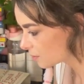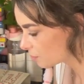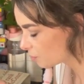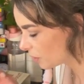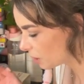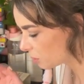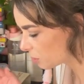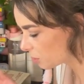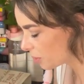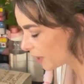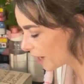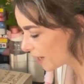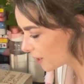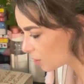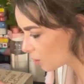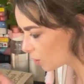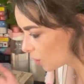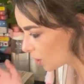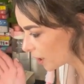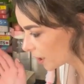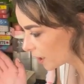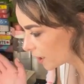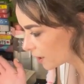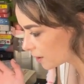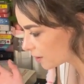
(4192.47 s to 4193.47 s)
Paperback
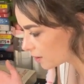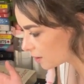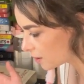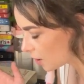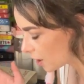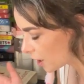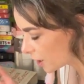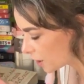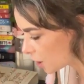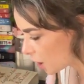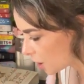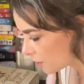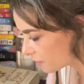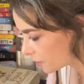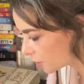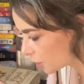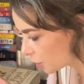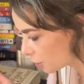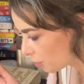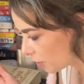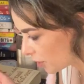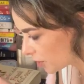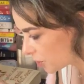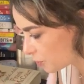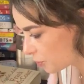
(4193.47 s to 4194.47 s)
or
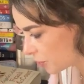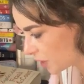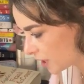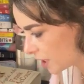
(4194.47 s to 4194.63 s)
hardcover must